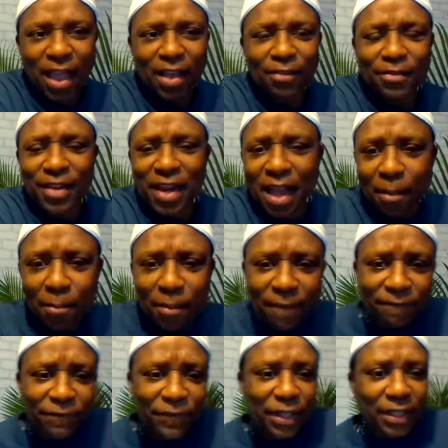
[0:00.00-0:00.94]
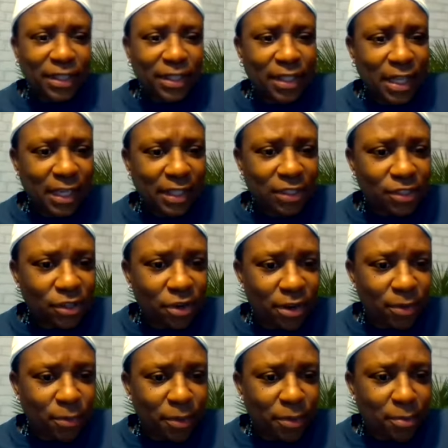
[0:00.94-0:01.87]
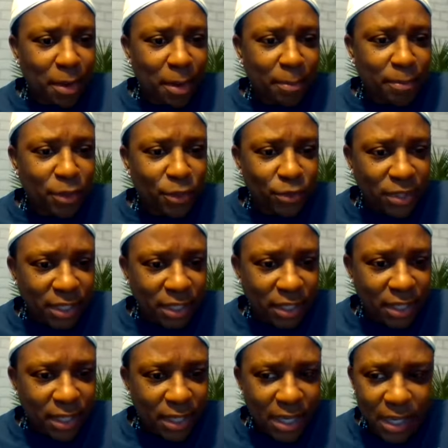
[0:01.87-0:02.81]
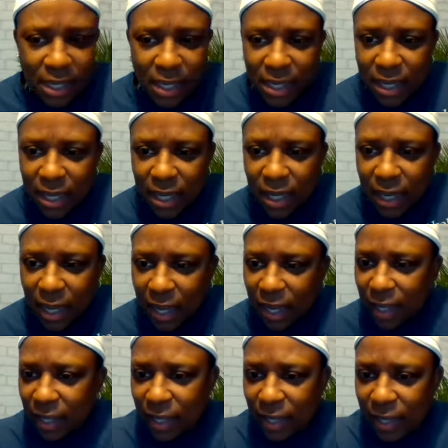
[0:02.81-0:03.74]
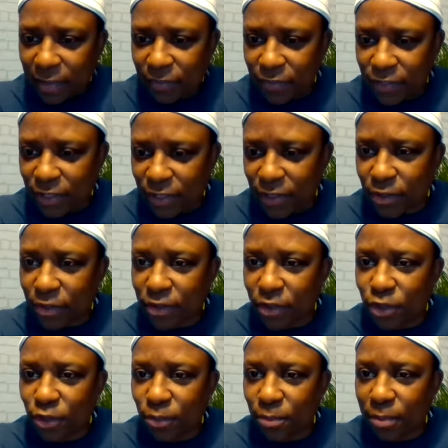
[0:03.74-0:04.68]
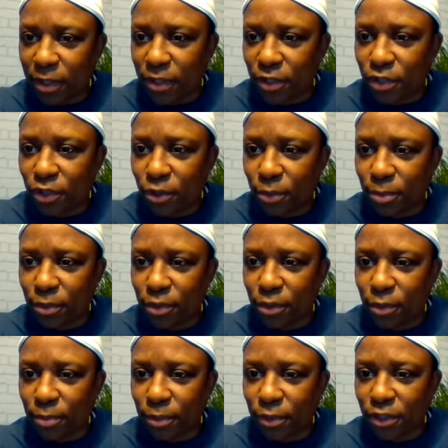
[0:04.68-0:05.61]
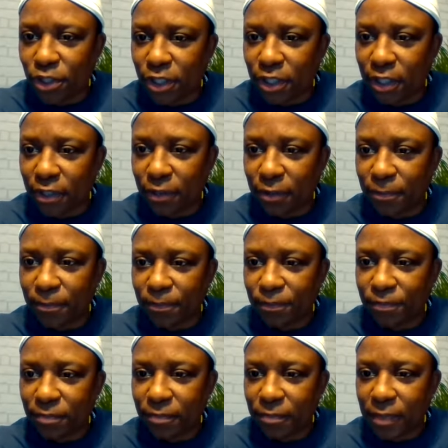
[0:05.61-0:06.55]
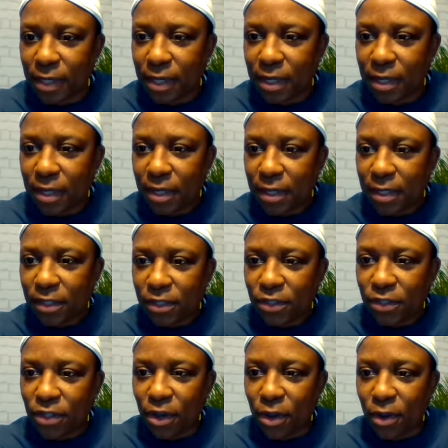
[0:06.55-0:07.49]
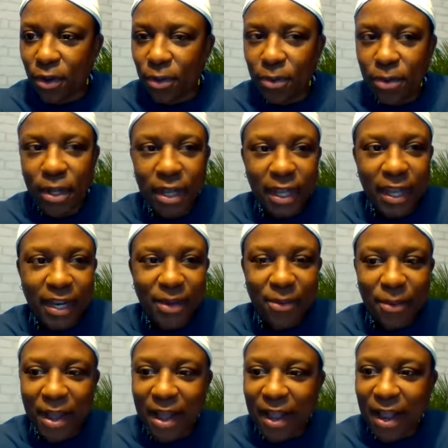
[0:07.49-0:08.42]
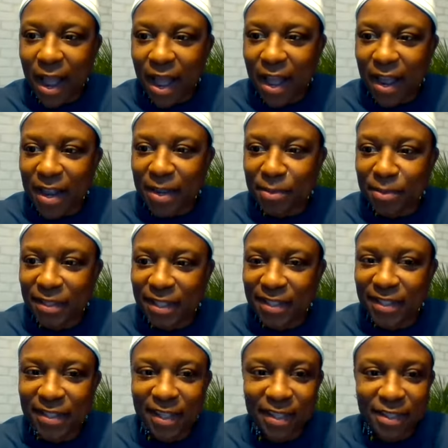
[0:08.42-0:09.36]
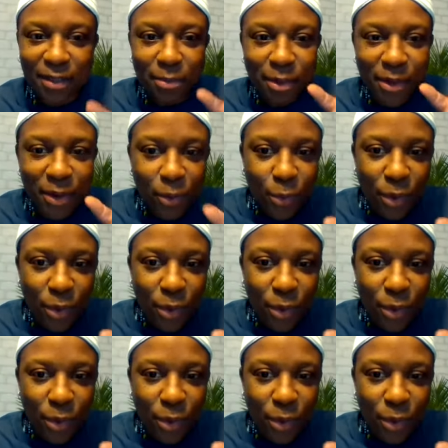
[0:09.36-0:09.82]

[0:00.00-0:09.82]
I have not been feeling like starting with my music. I have just been super, super chill. So, anyway, I am Sensei Subira.